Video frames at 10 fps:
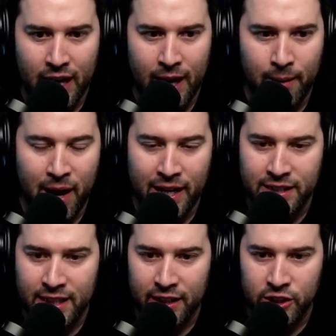Anya
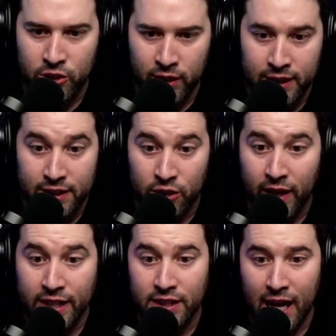Taylor-Joy does a
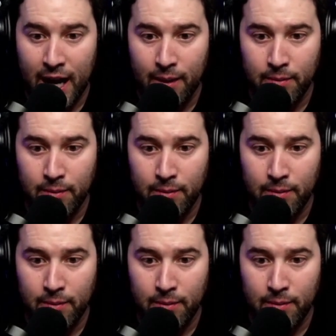great job